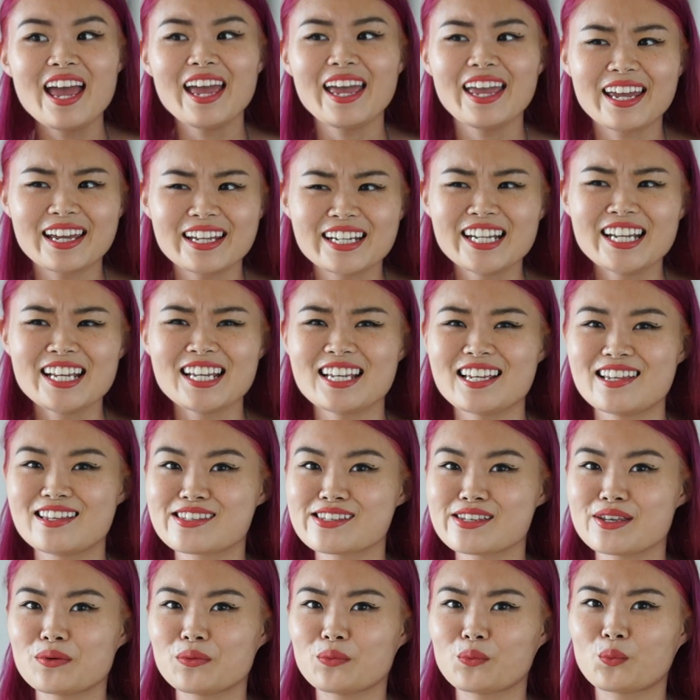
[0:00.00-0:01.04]
and is
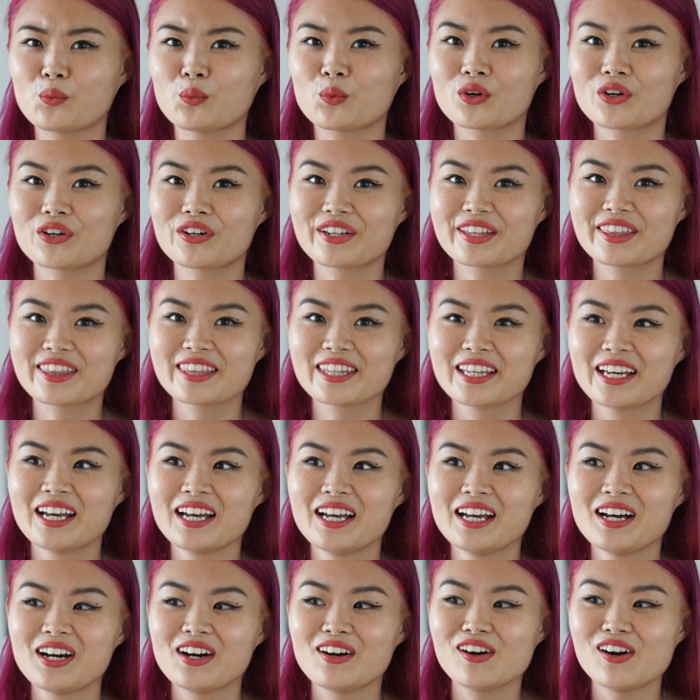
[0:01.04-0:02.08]
it worth
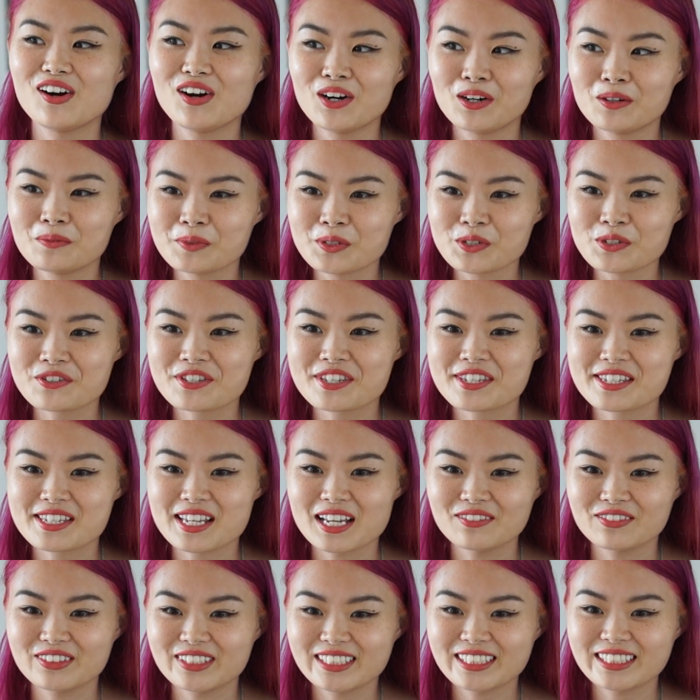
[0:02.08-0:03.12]
almost
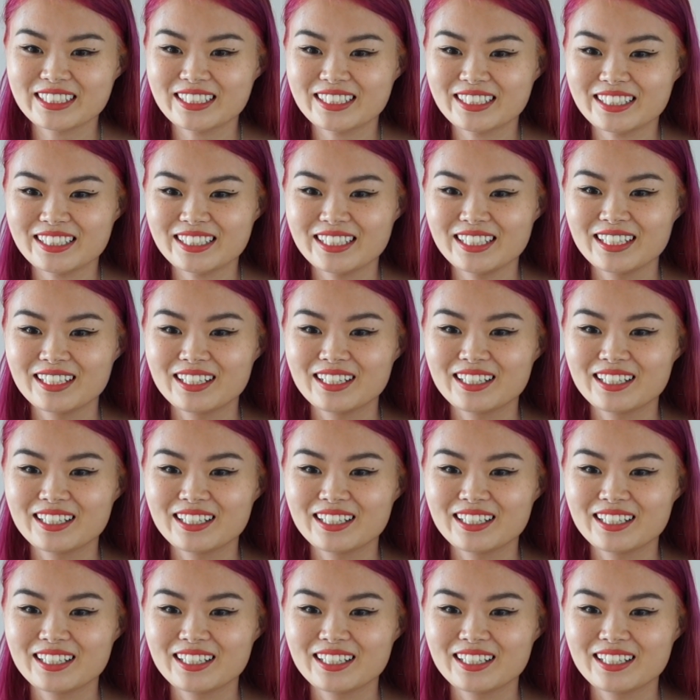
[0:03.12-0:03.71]
$70?